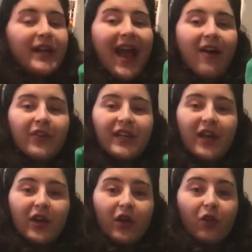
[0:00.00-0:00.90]
now
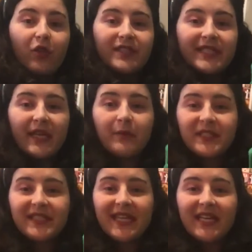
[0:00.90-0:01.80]
gonna see
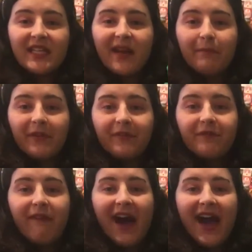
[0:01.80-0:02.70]
what's in number
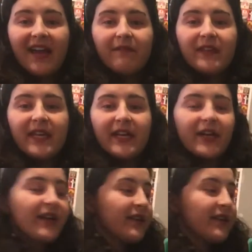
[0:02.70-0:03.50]
five here.